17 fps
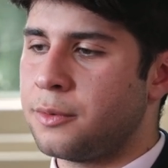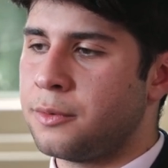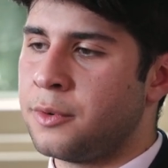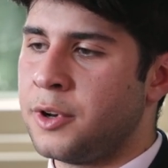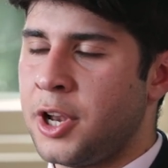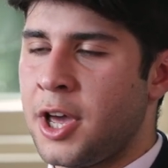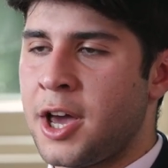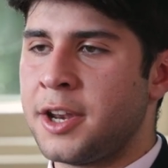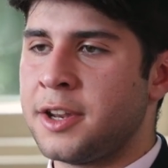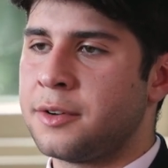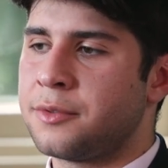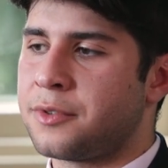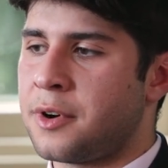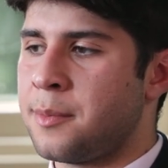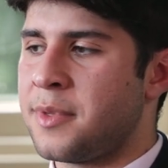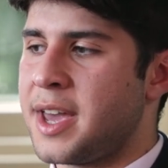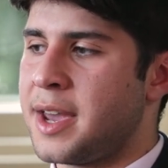learning
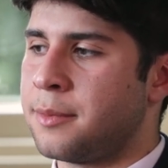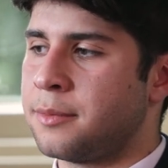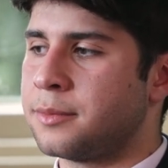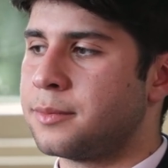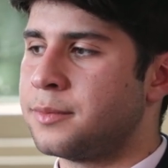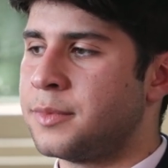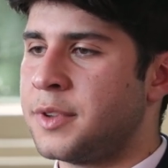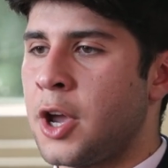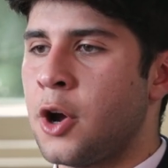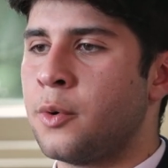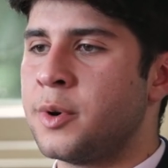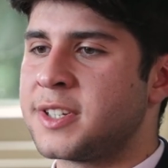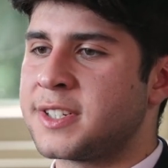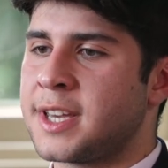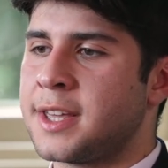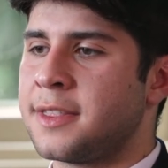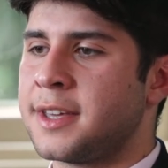from them, they
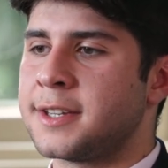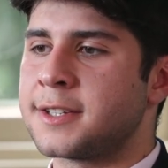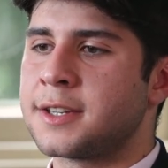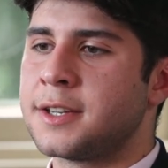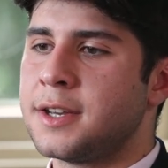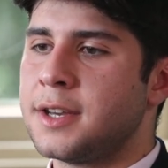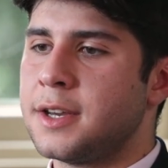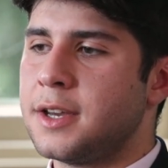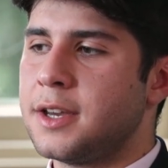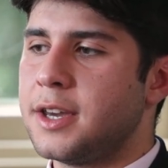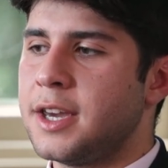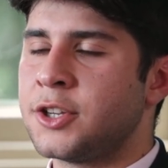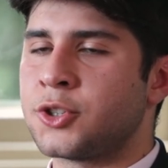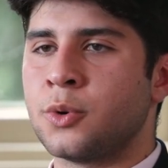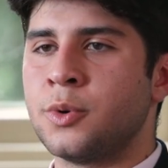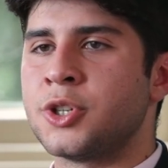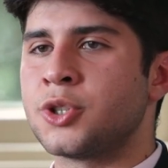always said that
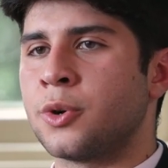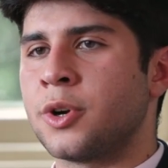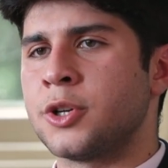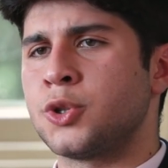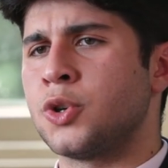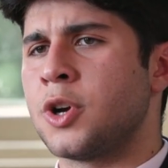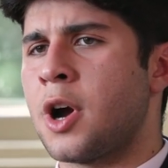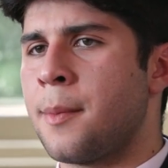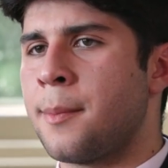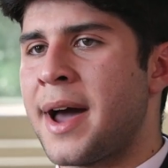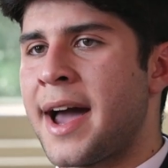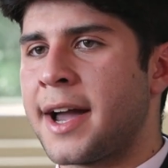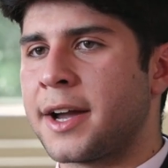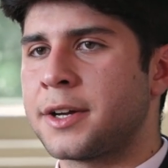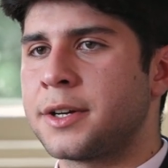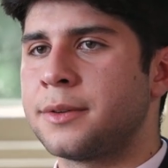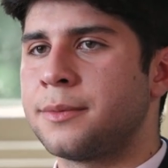it's always so nice to come
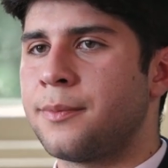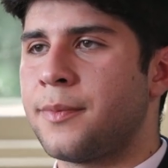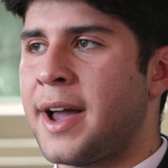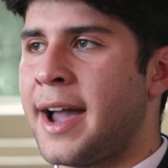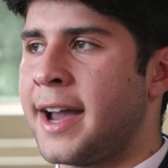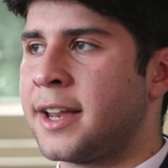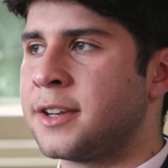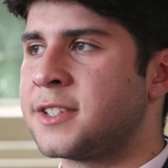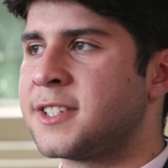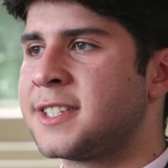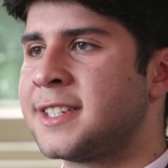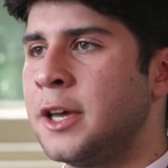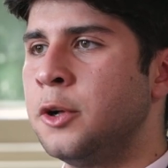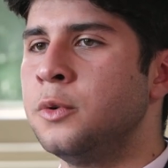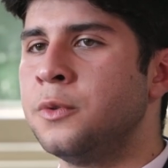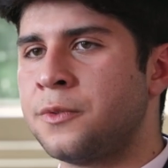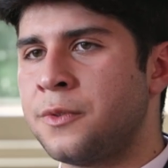back and
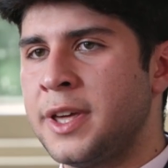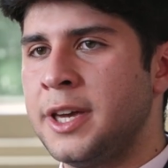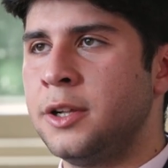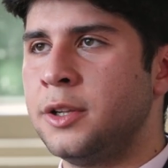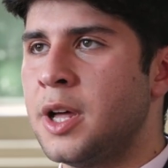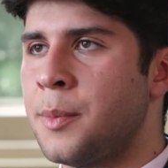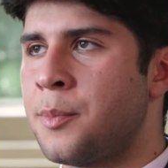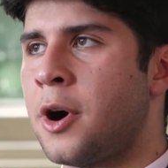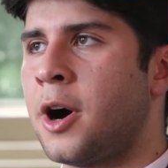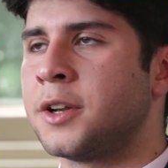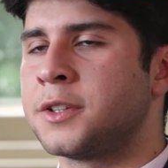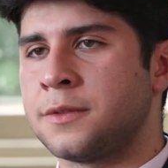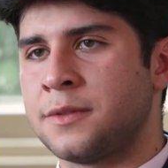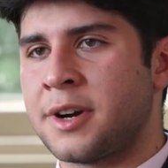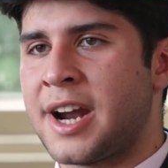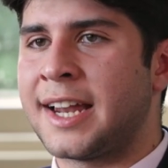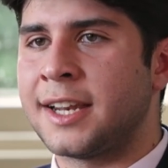still feel a part
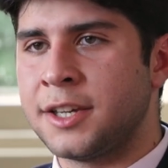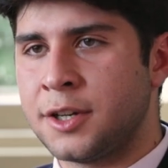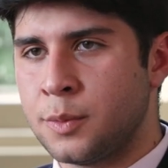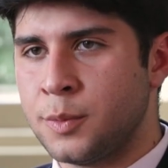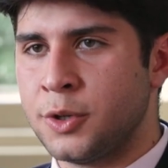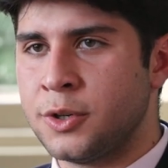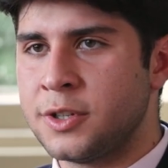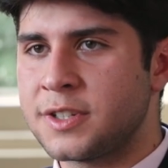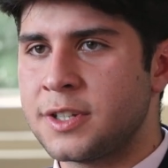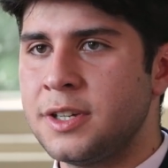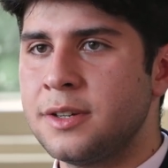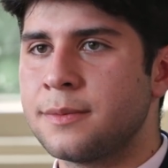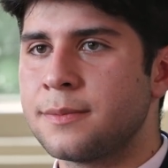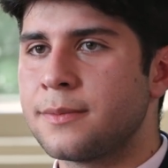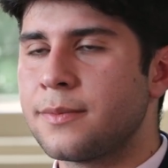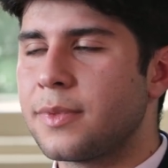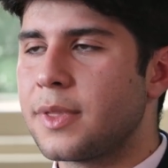of the Radley community.
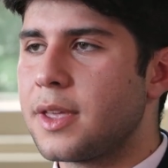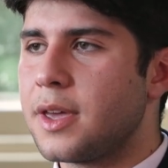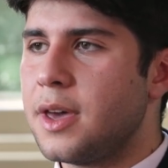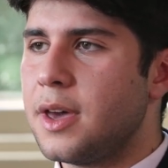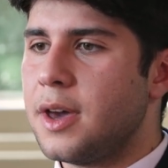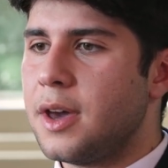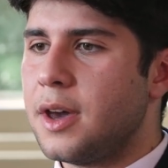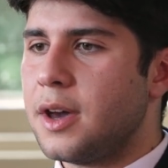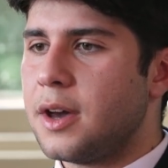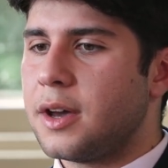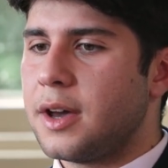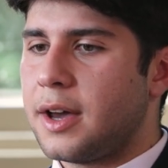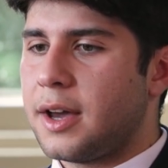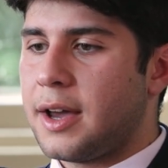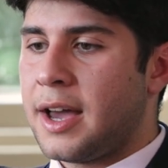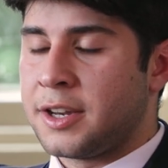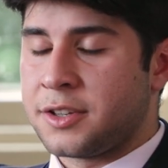
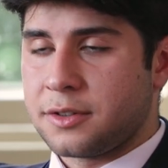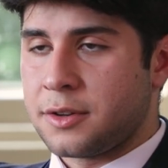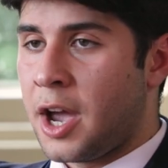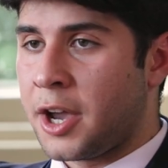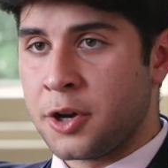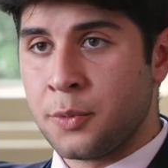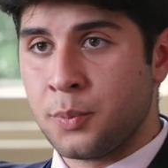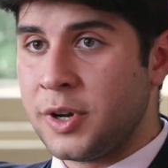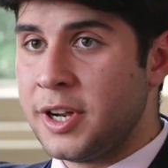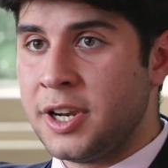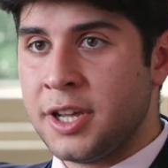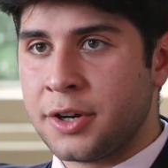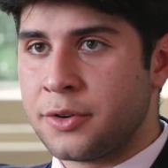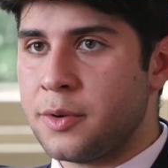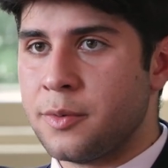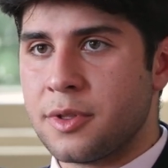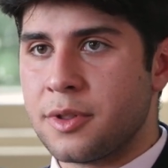And I completely
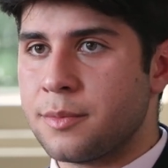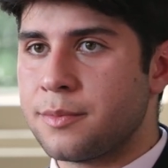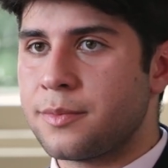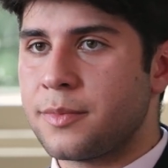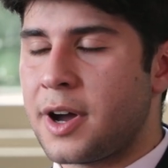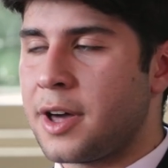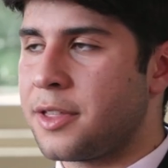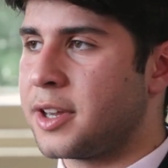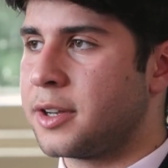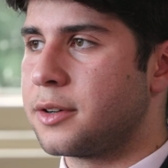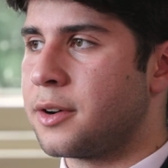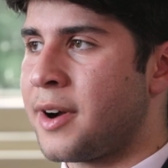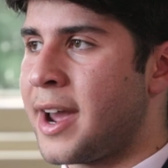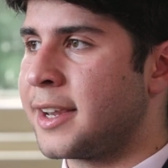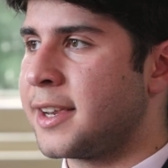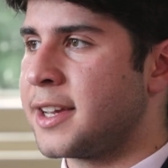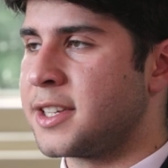agree with them. I think
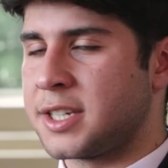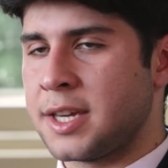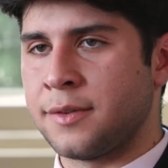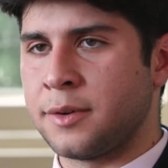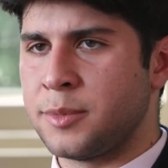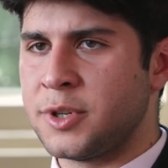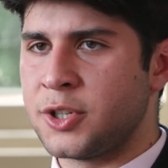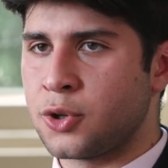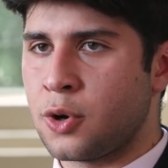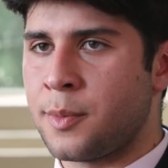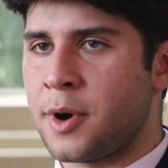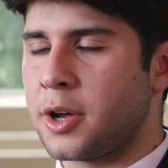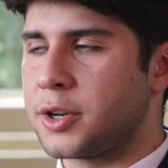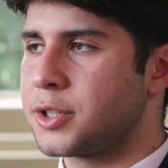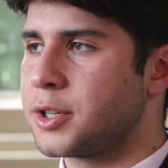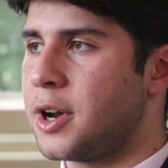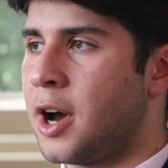Radley has given me so
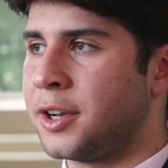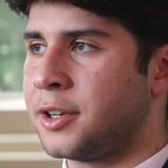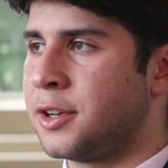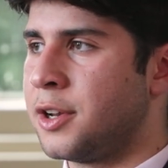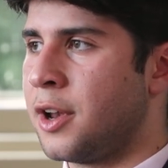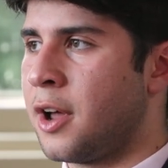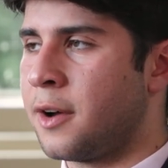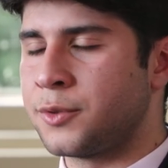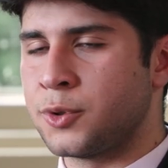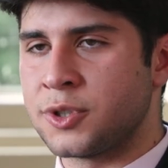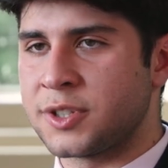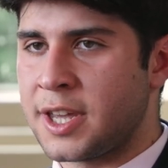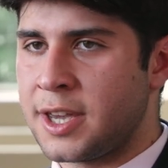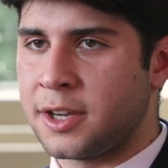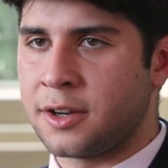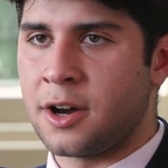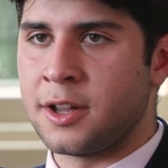much. I'd love to
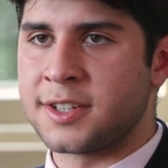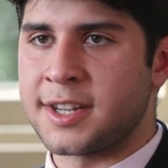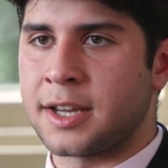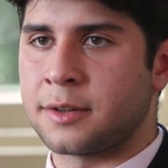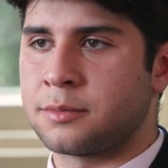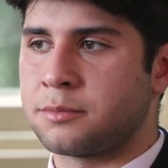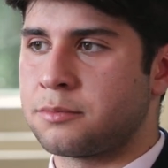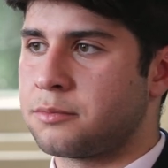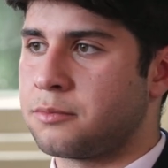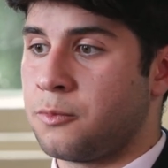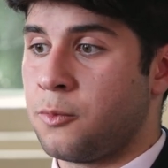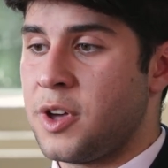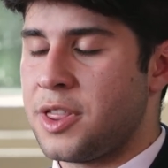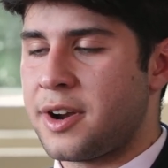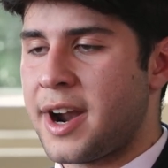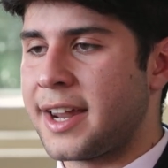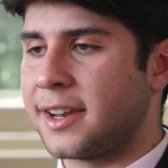stay in contact
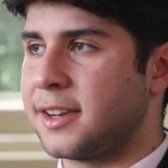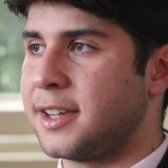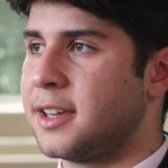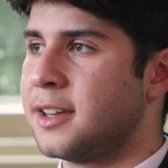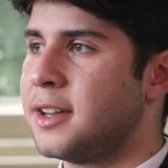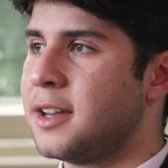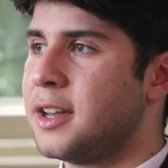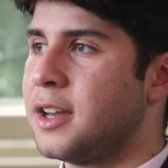with Radley,